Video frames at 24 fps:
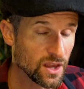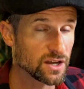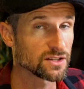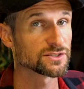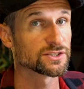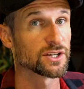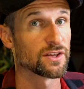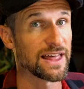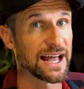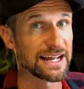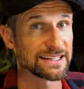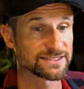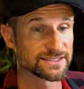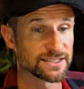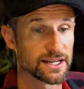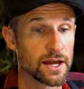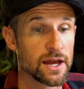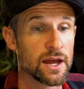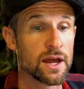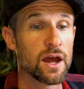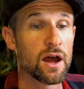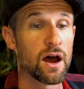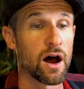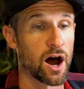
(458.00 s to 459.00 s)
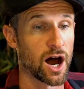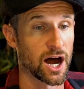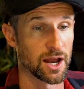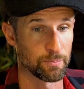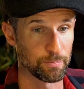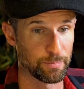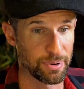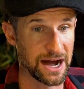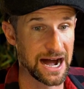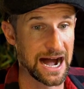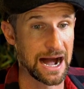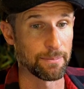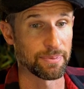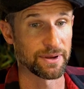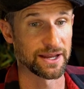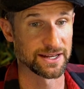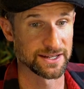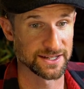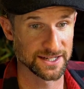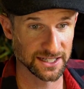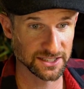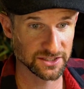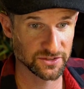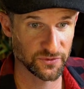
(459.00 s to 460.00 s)
So that's on pop.
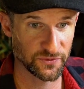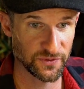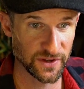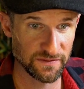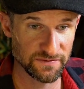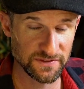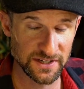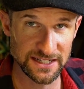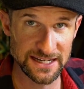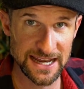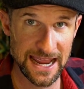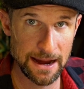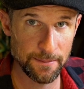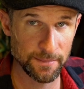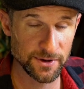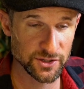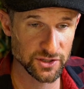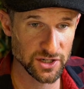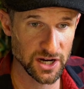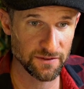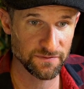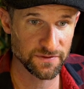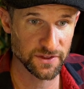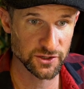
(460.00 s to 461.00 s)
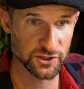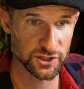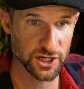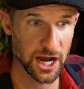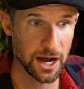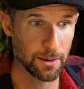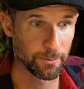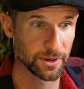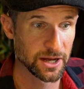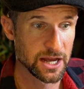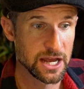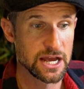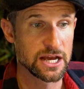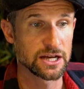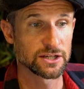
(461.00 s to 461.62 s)
It does 50 damage off the jump.